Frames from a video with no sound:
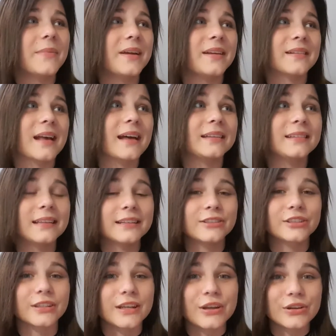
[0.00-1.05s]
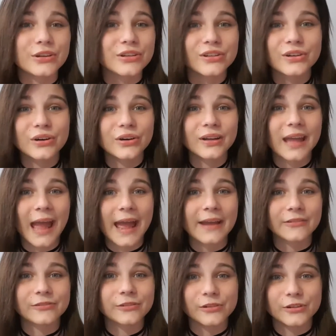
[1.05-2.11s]
because I literally could not get it
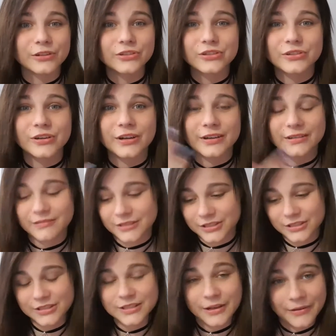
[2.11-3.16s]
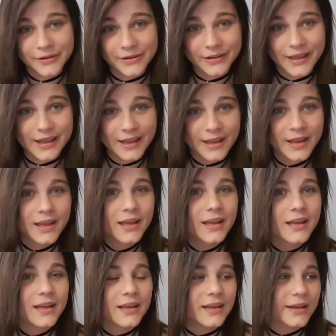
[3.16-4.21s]
through the straw it was just so annoying
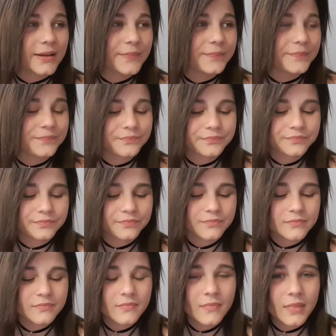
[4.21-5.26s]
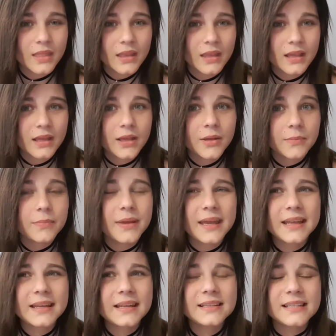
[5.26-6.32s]
um
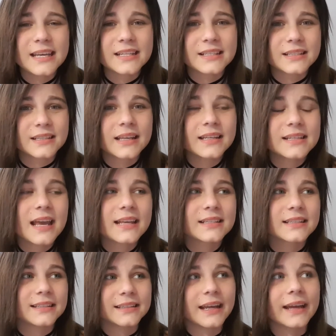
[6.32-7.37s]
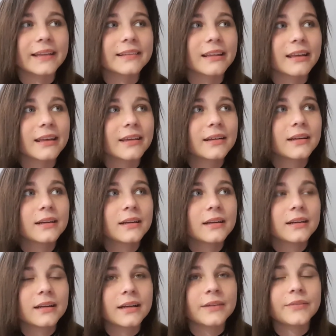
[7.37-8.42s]
but it did taste it tasted nice like
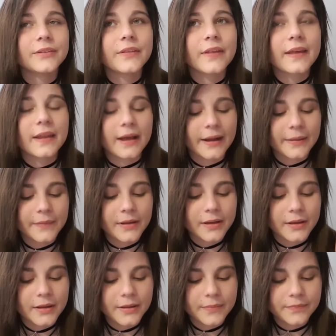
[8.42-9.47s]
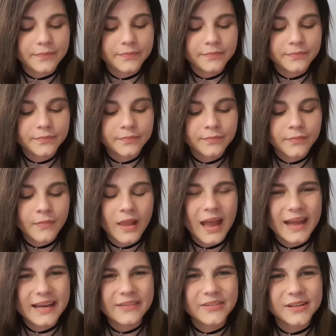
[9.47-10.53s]
I have to say that um
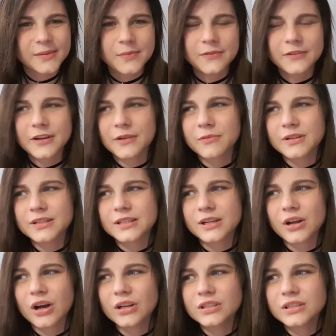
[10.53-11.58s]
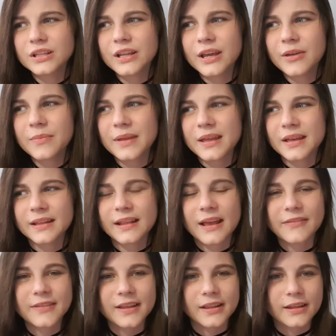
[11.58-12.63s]
I definitely prefer the ones at Costa though because I
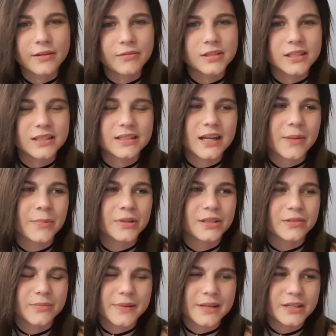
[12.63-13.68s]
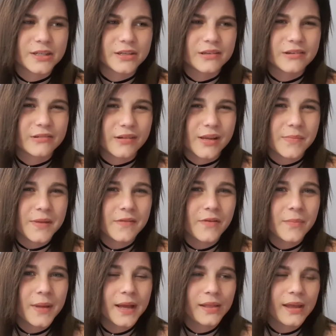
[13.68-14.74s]
feel like the ones at Starbucks are a bit too creamy for
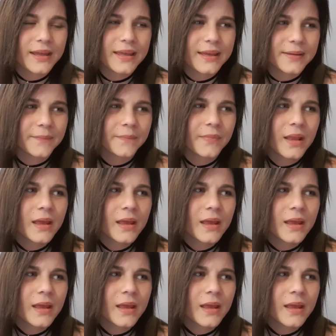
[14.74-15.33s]
my liking.